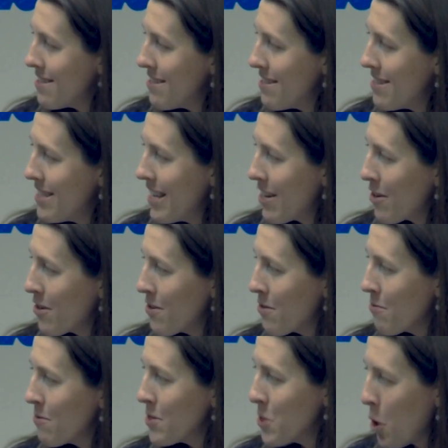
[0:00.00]
Their
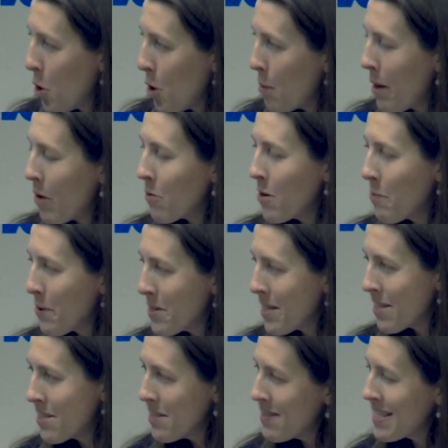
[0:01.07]
result about
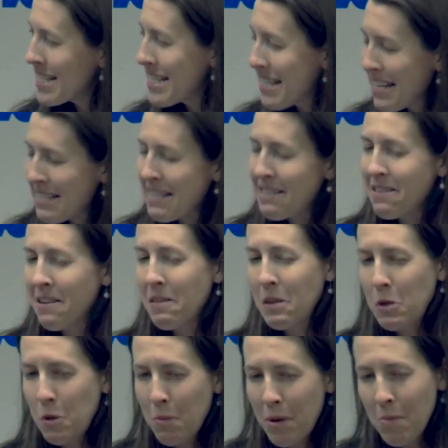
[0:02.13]
reproductive success is a
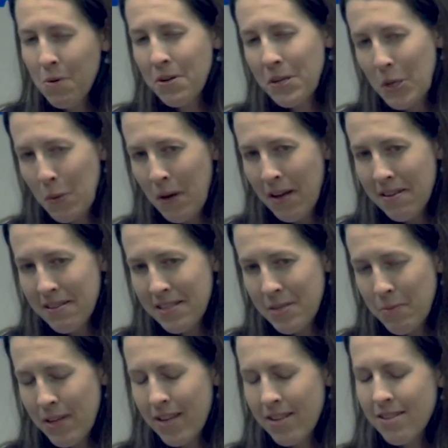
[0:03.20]
little bit more nuanced,
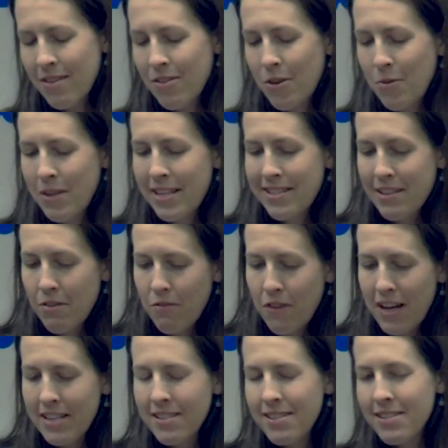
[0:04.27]
because although they did find a